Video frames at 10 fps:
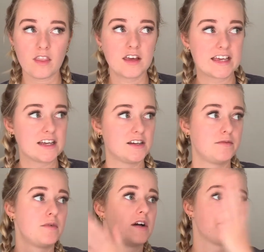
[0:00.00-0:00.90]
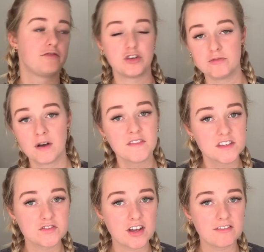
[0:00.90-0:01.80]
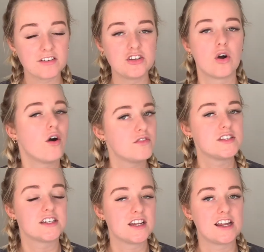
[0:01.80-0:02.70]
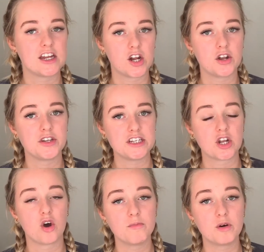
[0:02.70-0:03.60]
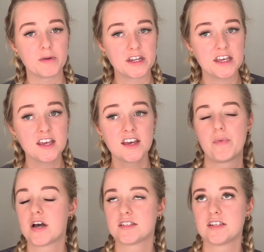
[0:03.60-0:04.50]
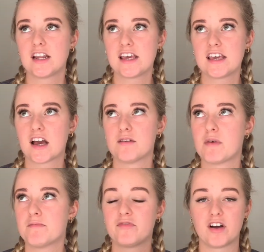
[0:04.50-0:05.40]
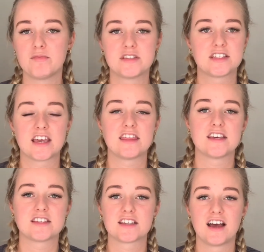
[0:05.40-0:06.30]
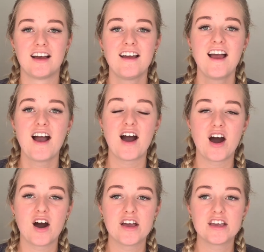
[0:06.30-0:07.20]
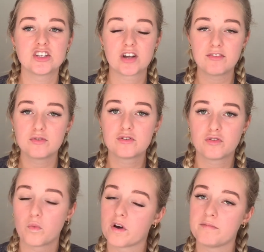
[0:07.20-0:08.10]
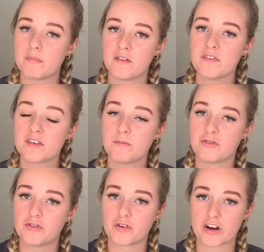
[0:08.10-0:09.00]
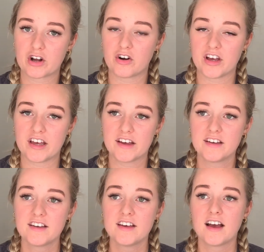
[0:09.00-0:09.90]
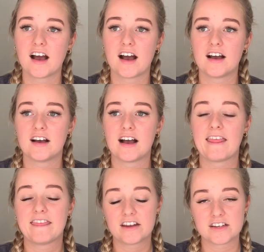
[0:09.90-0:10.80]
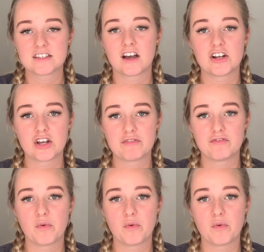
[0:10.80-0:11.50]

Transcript: like a few months of traveling, you're obviously going to need a lot more money. Personally, I'm fine with saying this. I traveled for 1 month before I got here, and then I started looking for